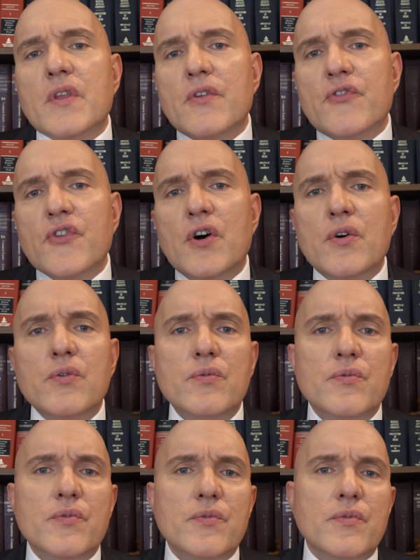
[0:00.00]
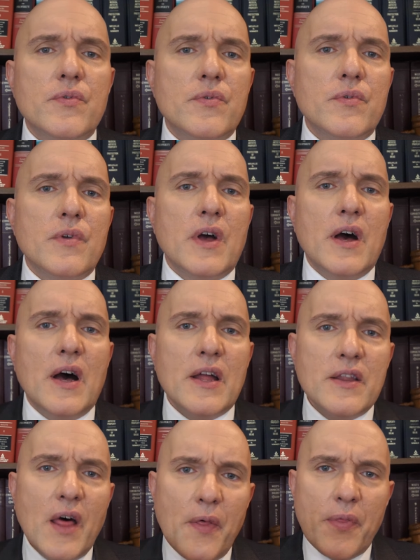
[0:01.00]
So
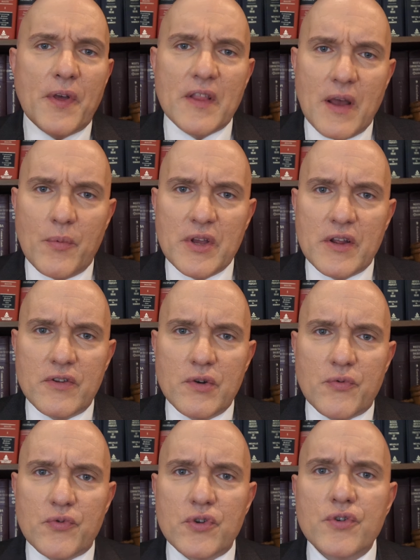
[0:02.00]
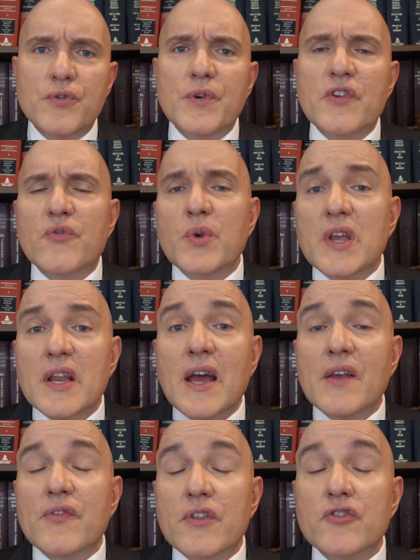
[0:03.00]
another thing that we can do for you is we can
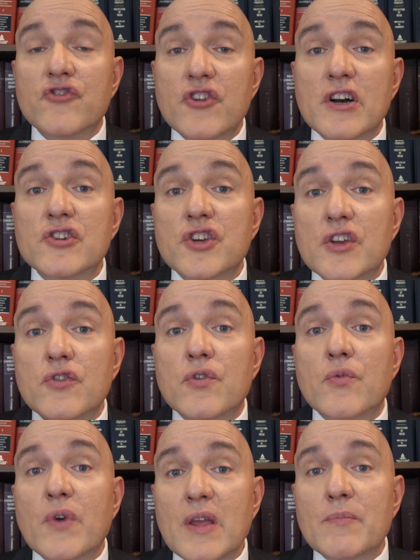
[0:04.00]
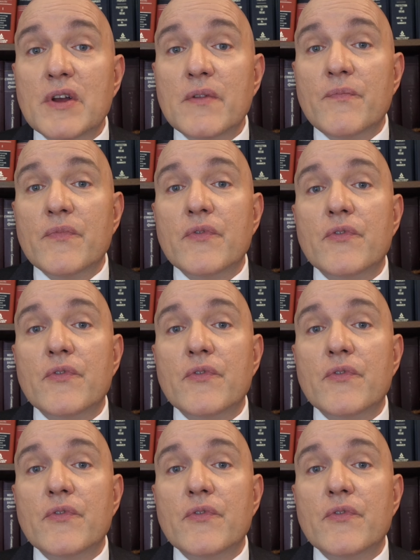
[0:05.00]
ask the judge at your arraignment